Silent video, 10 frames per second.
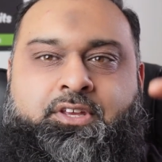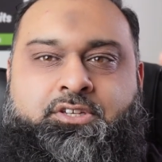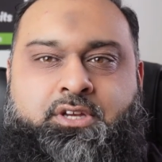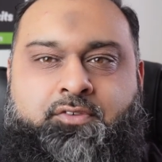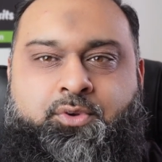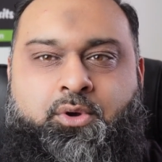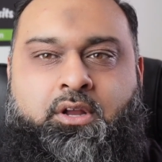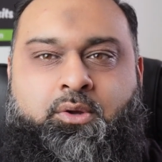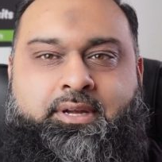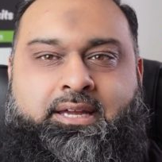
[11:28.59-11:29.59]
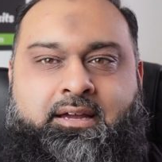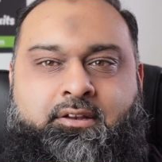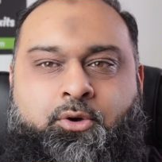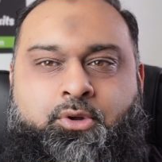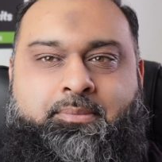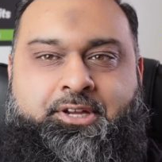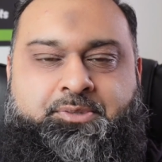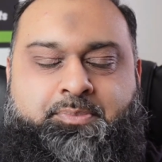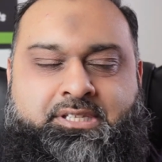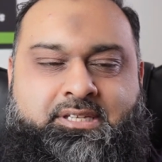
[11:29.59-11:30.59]
So if you are looking at an
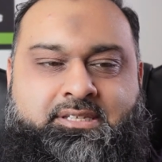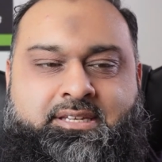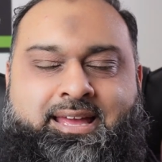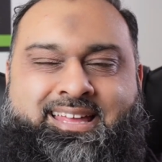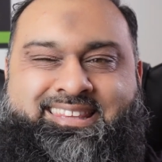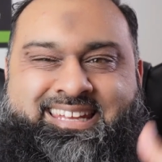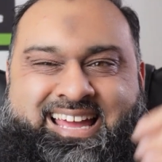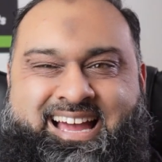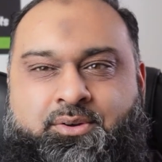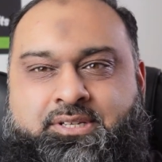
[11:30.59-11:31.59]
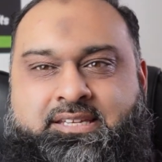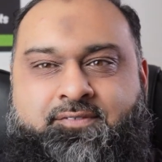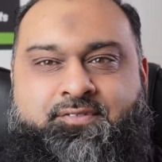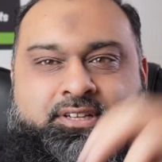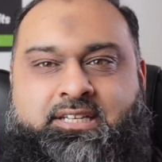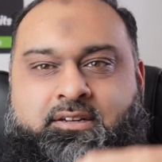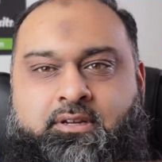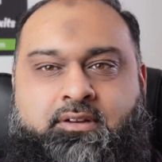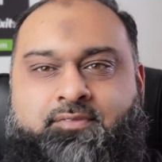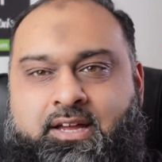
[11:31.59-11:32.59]
owner-managed business, then how does it fit
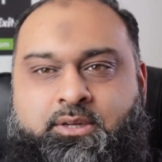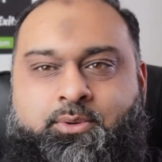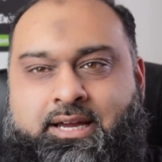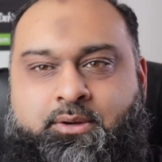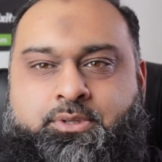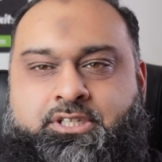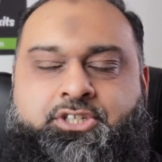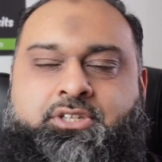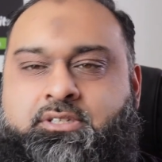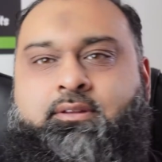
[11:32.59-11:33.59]
in value acquisitions?